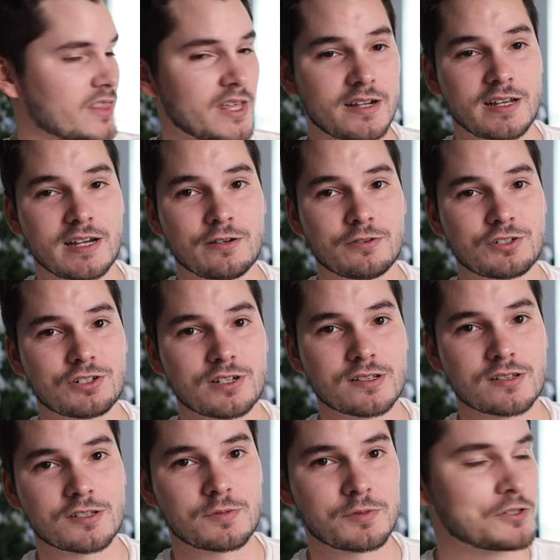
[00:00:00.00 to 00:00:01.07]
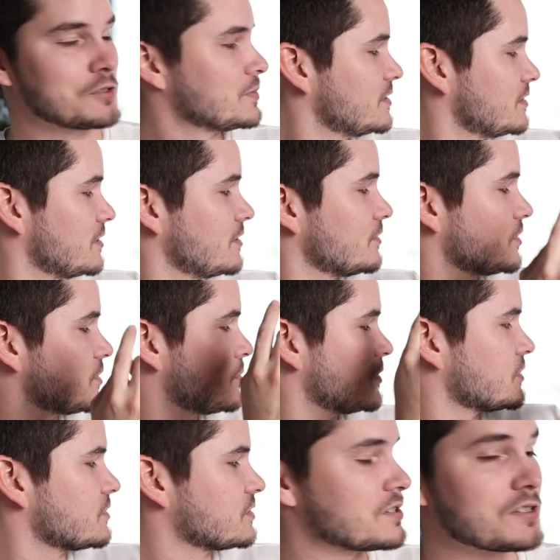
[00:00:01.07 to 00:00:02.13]
That couch isn't supposed to be there. There's a
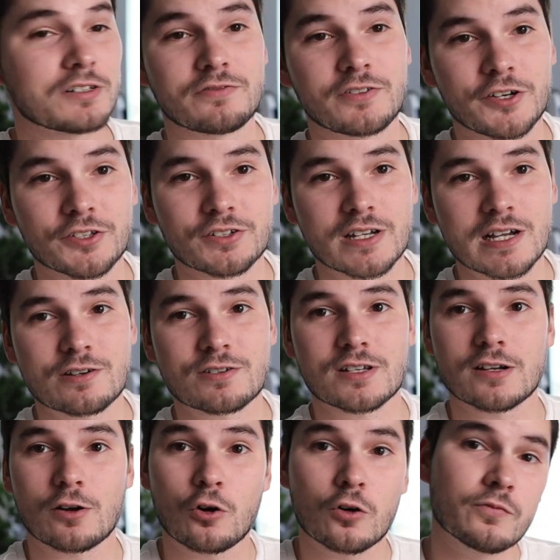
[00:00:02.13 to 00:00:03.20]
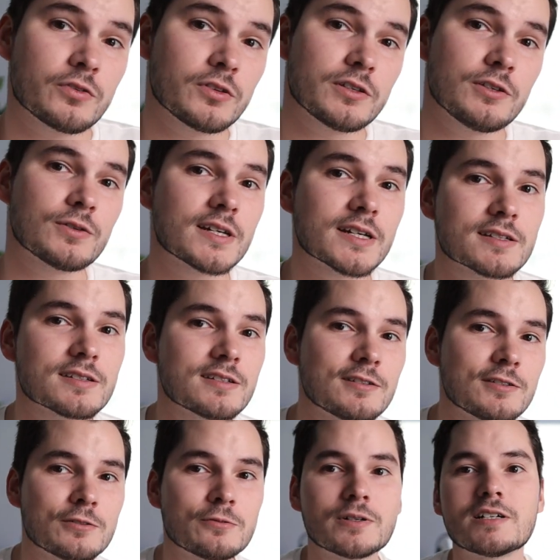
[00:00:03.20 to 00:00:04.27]
bunch of stuff on the couch that hopefully you can't see
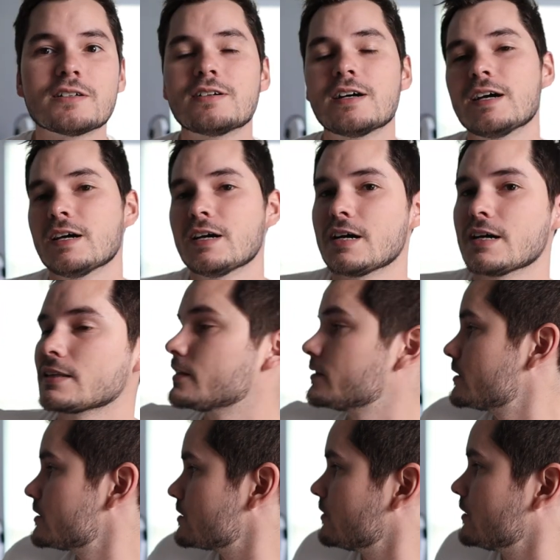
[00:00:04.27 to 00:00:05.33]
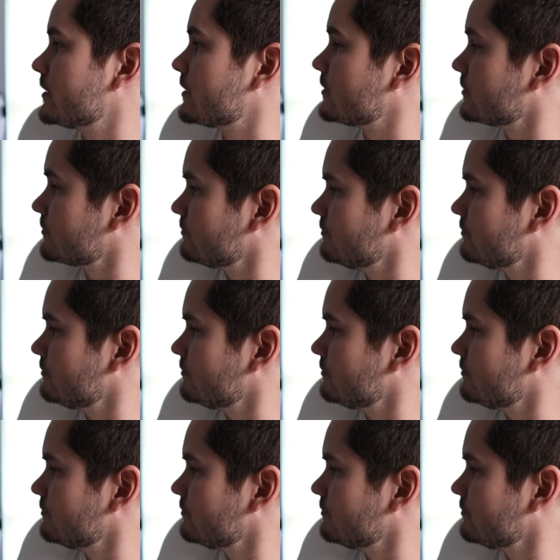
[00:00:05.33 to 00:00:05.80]
too well. And then this like